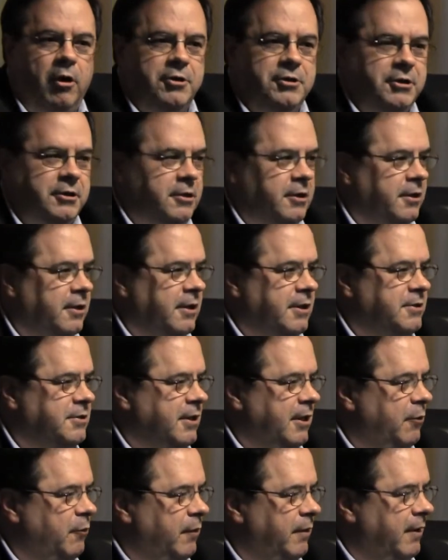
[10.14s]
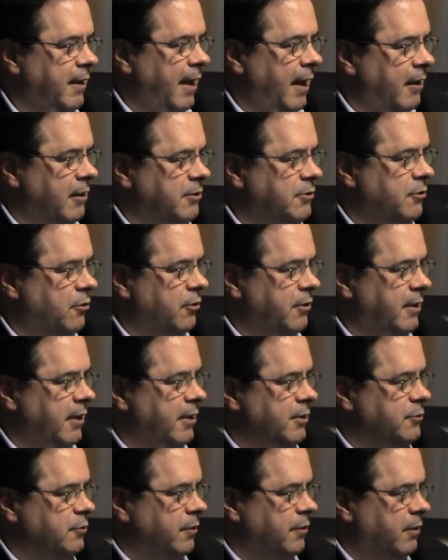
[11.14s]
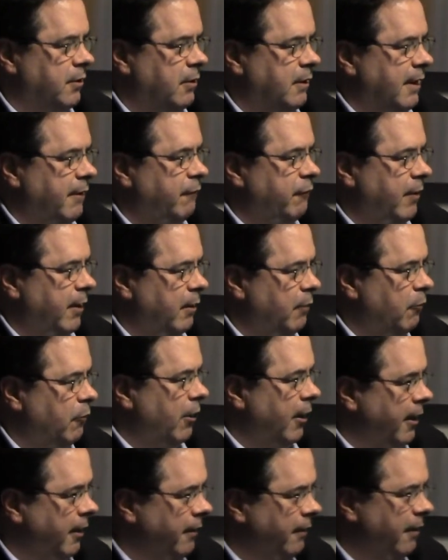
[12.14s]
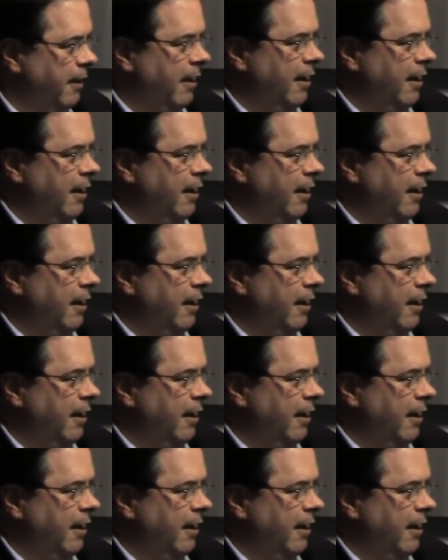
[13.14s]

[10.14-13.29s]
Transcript: Washington, D.C. with Alex Cortes with Let Freedom Ring.